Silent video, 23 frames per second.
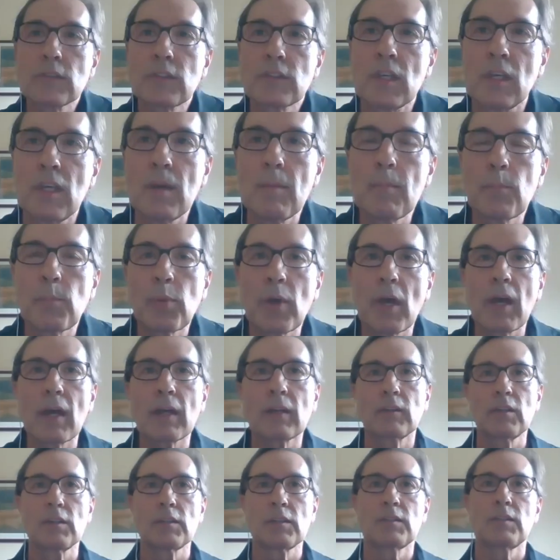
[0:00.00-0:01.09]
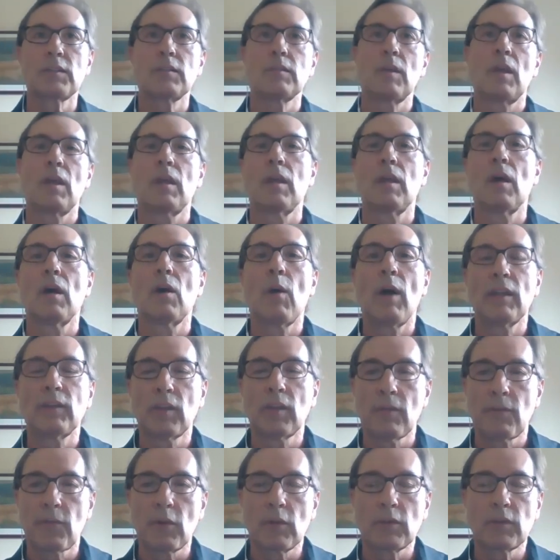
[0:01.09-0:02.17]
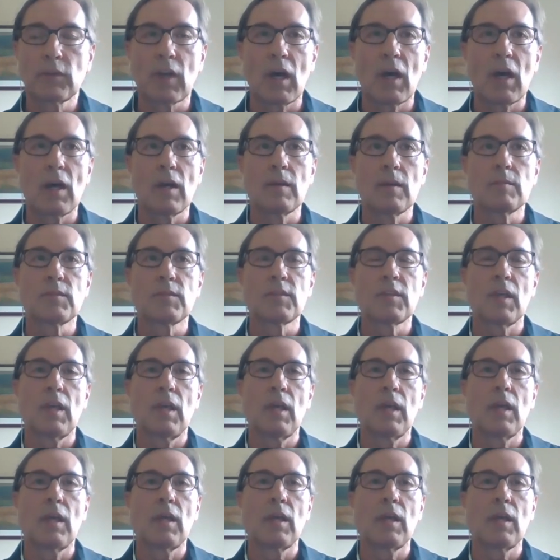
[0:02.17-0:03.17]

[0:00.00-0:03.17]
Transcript: things impact us, at different times.